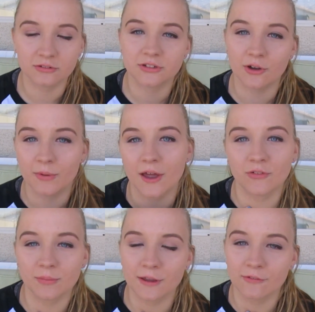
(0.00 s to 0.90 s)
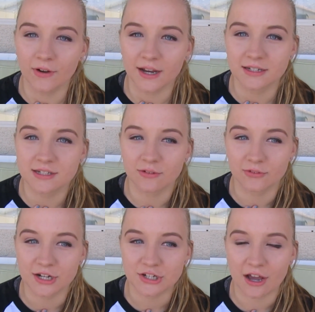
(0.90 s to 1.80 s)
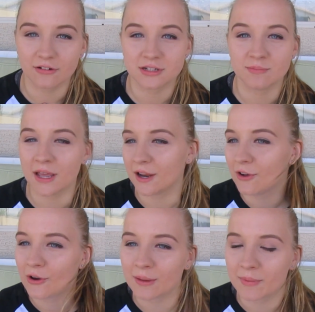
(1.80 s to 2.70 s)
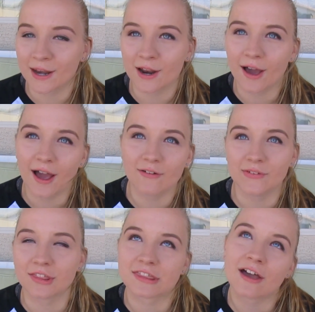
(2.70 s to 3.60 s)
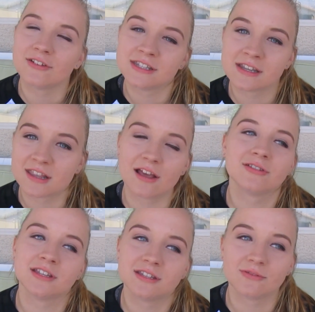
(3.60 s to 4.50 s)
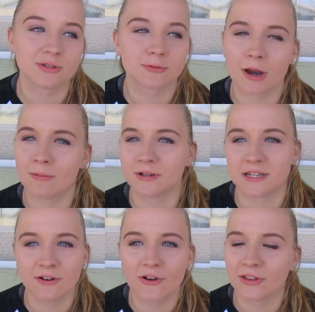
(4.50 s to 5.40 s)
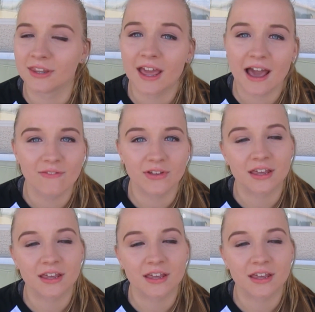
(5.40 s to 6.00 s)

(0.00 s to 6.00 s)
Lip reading: don't ever be afraid to reach out to me. I know I may not have thousands and thousands of subscribers. I know I only have